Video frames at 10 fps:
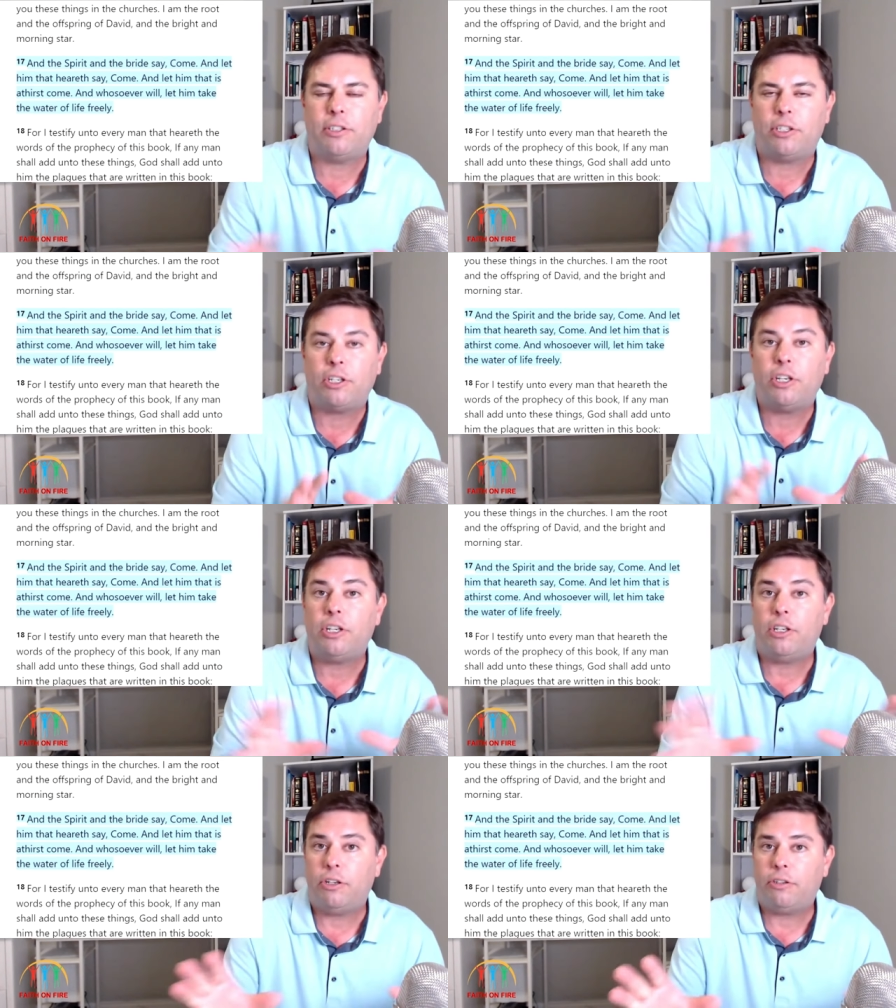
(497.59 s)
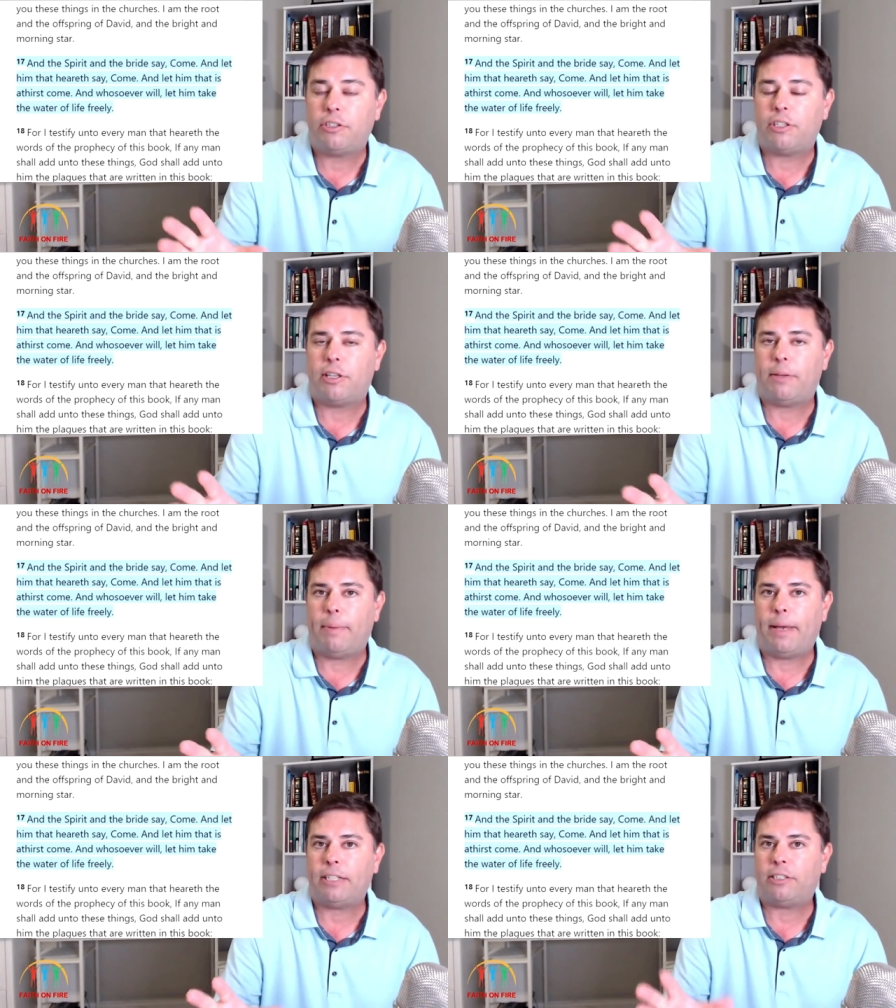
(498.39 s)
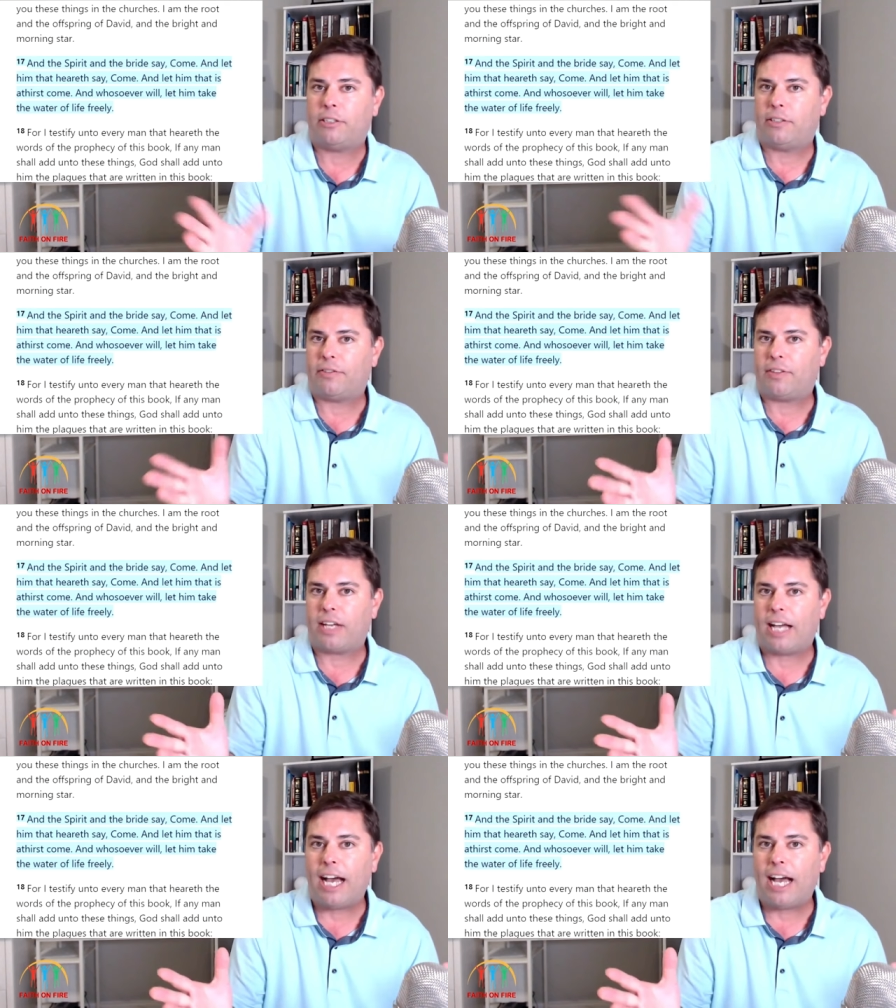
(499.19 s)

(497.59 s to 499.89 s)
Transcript: is fully in control. 2.